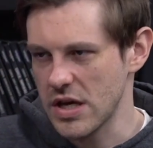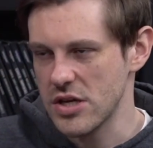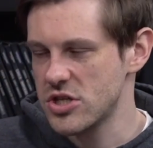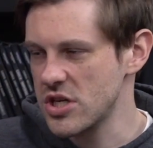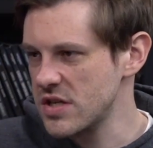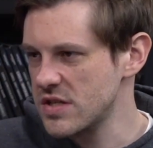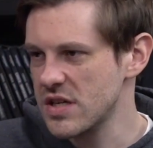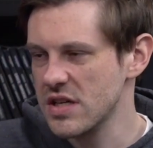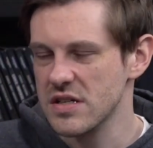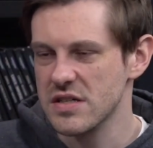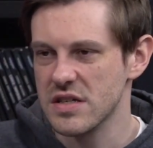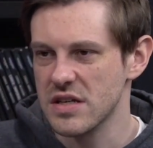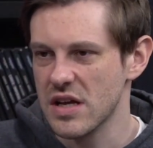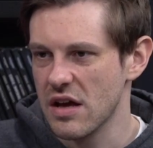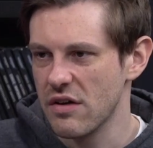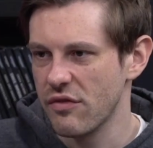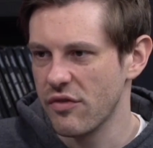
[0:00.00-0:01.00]
Yeah, G-Sealers can
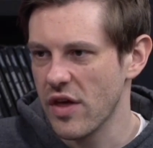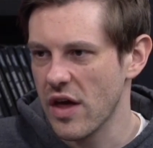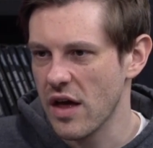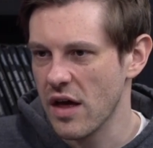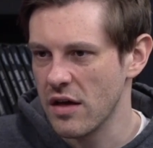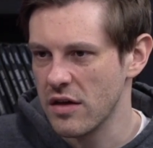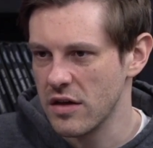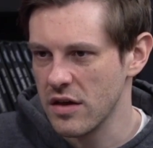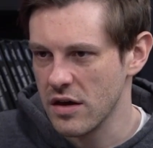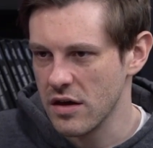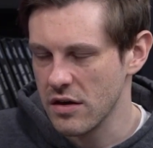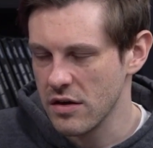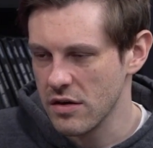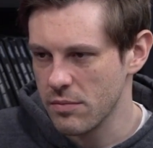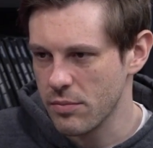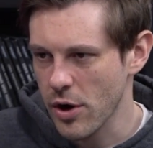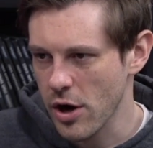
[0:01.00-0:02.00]
have that,
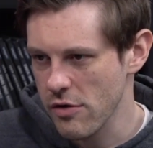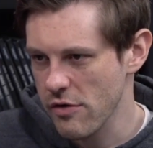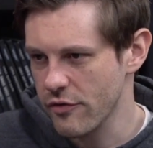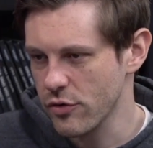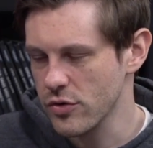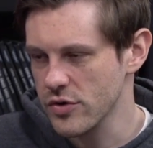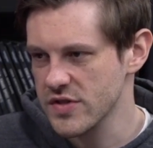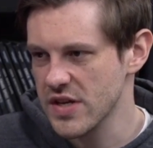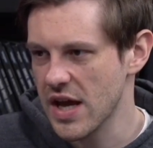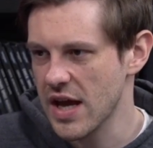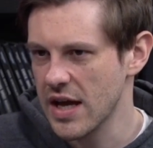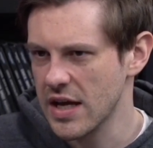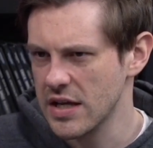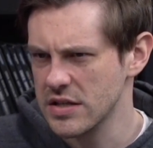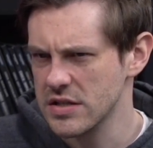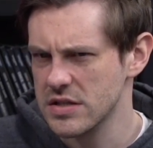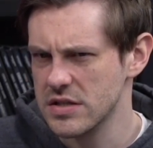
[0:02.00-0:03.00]
Pyrovores
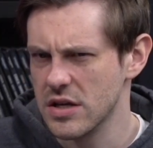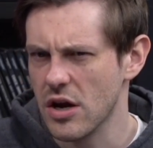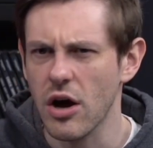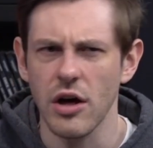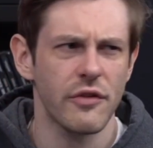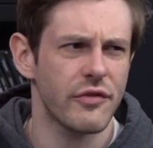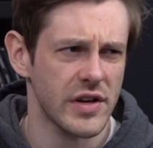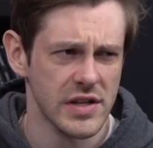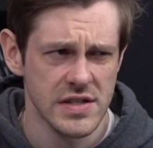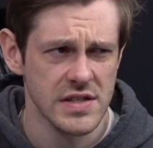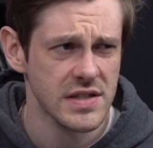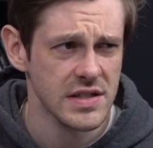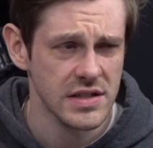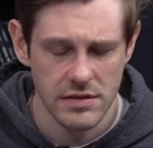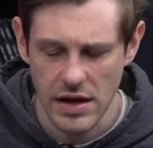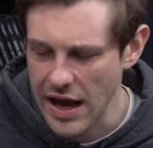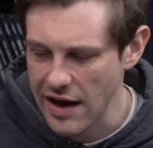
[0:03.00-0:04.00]
and Carnifexes
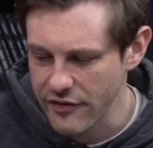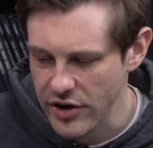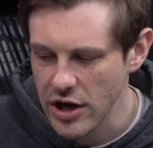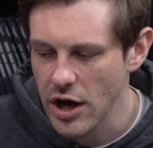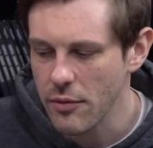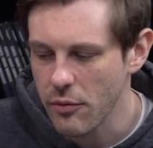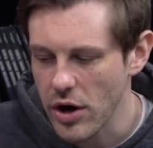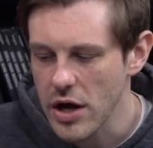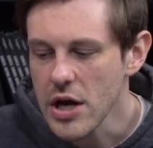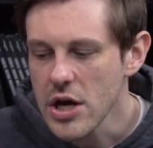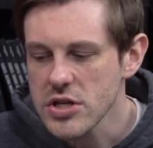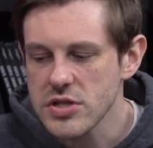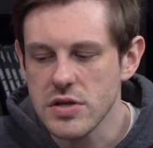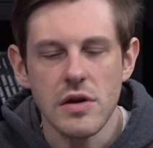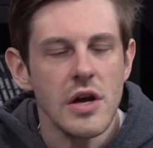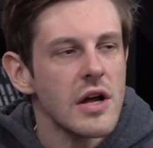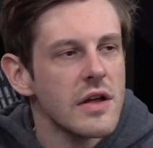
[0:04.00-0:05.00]
can have an upgrade.
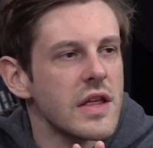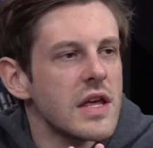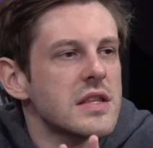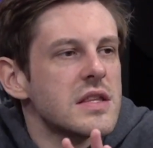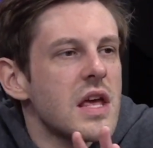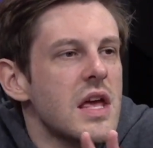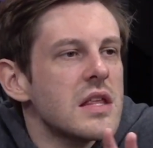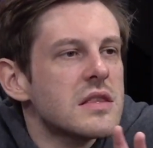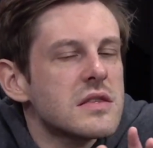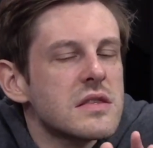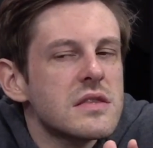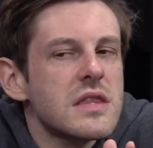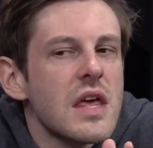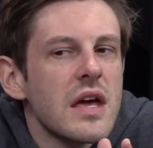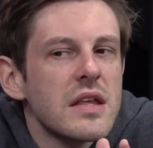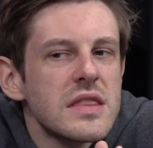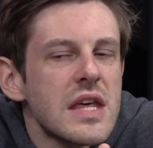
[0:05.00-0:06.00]
So
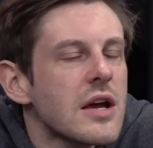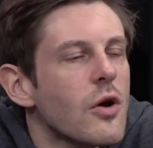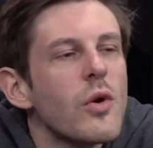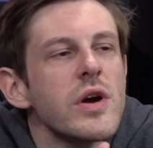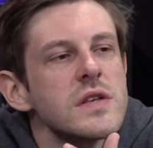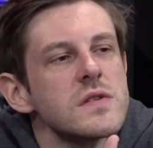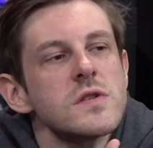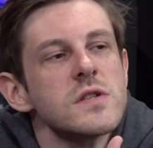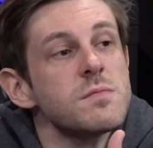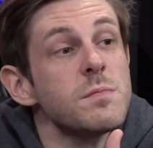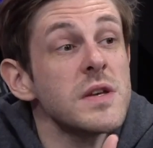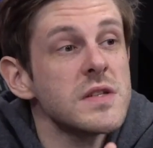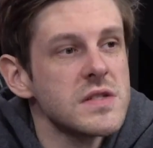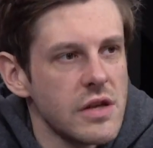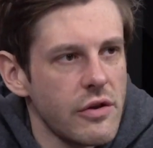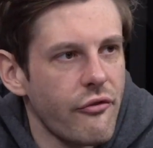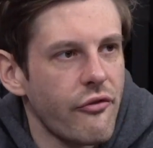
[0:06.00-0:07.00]
they're quite
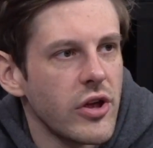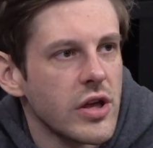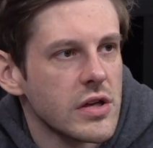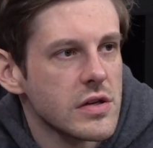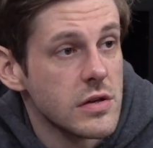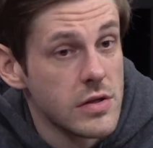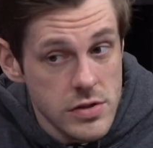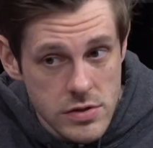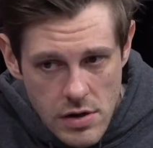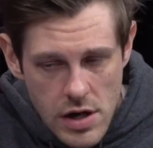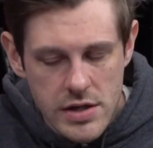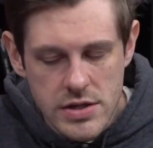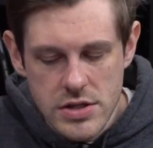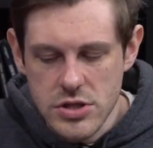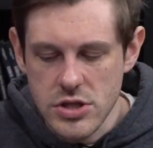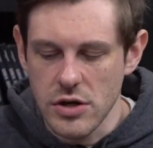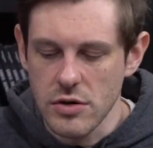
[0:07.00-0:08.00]
specific
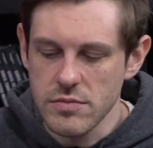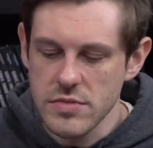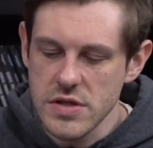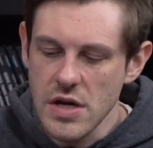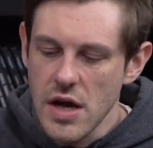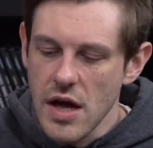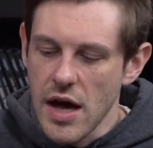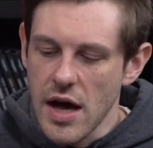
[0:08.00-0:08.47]
stratagems.